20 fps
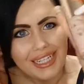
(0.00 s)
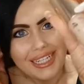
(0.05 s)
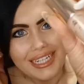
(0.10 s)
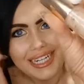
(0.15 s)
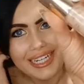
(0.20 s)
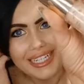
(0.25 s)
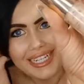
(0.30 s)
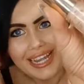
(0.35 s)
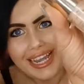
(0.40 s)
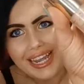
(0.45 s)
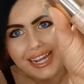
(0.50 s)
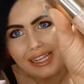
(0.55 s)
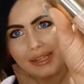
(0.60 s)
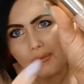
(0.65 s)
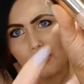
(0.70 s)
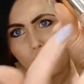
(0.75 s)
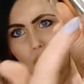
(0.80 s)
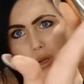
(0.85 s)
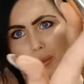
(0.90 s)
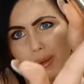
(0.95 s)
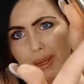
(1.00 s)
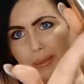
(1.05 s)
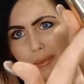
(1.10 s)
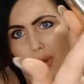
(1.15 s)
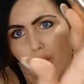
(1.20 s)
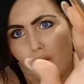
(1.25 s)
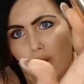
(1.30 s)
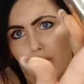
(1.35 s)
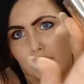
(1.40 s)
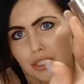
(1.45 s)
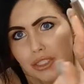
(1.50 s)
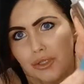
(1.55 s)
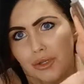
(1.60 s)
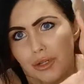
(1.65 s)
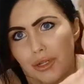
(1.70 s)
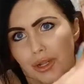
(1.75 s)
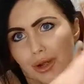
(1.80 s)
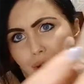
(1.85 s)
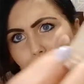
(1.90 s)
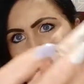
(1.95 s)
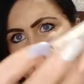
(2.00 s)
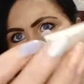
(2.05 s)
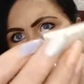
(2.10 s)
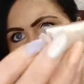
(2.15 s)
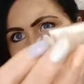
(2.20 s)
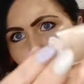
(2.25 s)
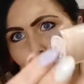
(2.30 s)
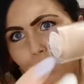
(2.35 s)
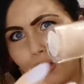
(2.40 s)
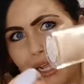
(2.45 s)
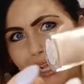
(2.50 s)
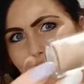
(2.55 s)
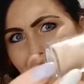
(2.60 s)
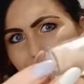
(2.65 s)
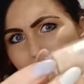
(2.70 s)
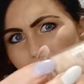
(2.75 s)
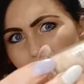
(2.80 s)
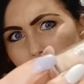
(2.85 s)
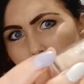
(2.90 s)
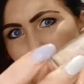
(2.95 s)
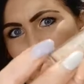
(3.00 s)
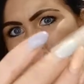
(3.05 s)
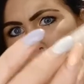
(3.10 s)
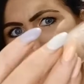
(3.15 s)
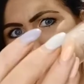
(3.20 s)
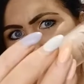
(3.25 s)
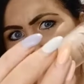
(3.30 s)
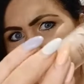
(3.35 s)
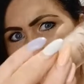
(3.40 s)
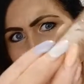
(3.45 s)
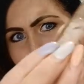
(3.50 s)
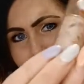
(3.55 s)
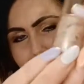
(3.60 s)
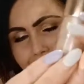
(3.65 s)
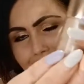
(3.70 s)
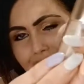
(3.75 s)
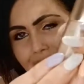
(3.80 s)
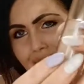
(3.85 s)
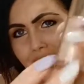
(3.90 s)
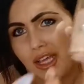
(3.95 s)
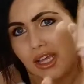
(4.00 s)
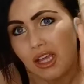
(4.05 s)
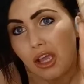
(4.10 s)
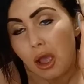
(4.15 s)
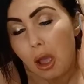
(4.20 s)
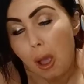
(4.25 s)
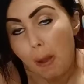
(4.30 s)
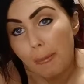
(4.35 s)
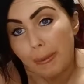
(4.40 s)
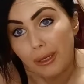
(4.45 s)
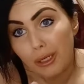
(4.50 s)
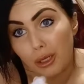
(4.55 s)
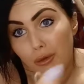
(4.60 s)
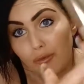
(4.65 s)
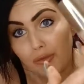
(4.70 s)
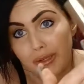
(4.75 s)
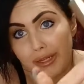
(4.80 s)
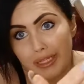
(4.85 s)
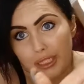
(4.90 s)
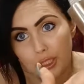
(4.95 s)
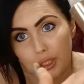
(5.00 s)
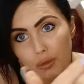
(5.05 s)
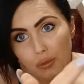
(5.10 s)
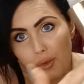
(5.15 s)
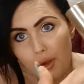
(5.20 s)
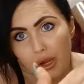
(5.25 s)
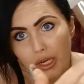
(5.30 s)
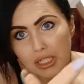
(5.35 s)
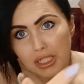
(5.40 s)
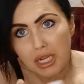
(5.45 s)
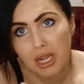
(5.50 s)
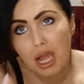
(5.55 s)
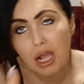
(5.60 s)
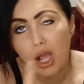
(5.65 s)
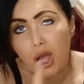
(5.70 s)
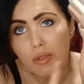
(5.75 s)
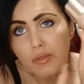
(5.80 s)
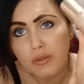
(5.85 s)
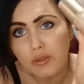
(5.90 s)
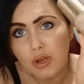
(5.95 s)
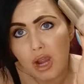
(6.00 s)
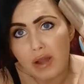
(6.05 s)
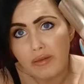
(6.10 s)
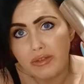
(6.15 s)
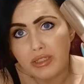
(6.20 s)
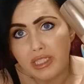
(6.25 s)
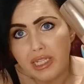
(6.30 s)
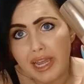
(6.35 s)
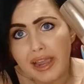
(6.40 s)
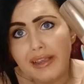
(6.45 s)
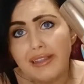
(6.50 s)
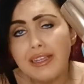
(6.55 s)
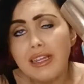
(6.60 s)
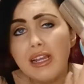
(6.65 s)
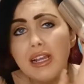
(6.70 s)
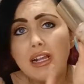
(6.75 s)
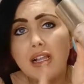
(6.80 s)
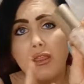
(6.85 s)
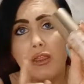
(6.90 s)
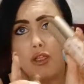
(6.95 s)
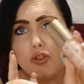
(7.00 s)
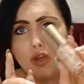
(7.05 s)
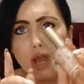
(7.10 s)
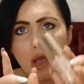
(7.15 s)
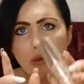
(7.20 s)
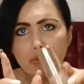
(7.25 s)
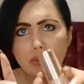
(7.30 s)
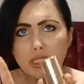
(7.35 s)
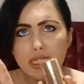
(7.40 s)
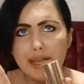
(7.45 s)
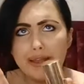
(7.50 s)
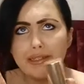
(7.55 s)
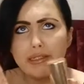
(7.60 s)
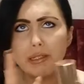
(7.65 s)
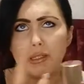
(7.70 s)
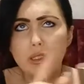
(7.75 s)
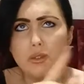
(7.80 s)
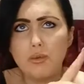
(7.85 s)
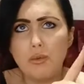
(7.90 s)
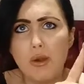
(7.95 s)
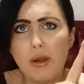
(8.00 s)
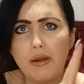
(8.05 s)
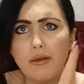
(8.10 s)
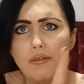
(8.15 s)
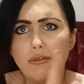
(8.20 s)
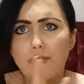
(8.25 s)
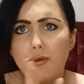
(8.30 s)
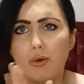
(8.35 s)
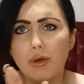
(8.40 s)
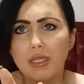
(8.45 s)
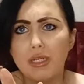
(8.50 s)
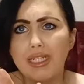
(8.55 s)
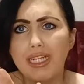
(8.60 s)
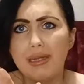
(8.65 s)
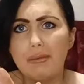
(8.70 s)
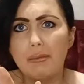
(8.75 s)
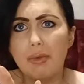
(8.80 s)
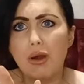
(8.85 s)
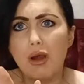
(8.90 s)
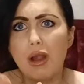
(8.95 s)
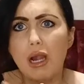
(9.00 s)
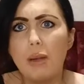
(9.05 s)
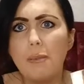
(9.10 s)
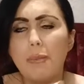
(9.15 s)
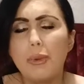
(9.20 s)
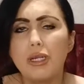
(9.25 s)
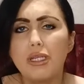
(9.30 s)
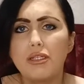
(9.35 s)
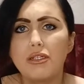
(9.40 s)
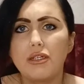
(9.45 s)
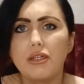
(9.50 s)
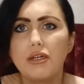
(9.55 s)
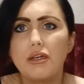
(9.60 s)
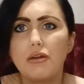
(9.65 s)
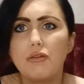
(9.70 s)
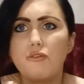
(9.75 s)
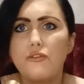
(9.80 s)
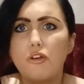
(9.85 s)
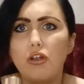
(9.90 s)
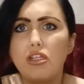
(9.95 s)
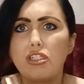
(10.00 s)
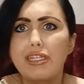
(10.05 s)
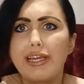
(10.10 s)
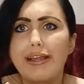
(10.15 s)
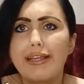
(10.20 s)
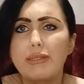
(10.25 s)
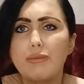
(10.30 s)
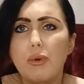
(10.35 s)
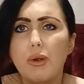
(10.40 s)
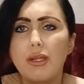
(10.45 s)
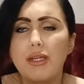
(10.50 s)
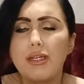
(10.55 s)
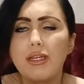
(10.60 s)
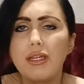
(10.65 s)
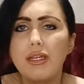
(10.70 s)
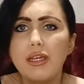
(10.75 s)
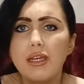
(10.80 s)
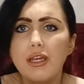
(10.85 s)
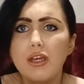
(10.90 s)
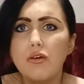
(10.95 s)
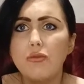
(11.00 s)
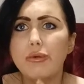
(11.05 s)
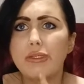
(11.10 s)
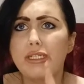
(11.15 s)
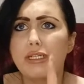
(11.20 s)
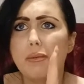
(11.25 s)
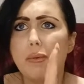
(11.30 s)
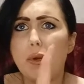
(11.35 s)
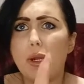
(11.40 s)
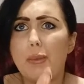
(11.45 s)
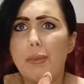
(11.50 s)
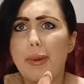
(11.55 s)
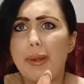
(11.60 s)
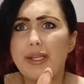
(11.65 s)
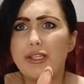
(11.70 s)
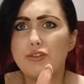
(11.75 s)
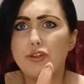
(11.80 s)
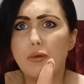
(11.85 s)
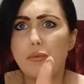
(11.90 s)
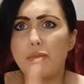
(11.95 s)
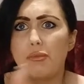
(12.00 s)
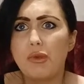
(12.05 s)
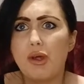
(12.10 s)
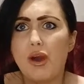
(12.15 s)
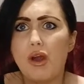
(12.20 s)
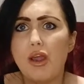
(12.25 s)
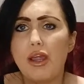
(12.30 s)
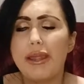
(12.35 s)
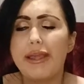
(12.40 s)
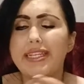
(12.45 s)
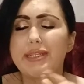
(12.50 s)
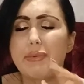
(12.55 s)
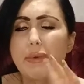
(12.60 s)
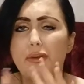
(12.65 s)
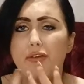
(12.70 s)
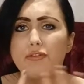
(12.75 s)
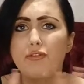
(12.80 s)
you can tell where the wee marks and all are, and where like the product's missing. I've been loving this so much. I've got the travel size. The travel size is around £14, but the full size one, which I'll put a picture up now, is about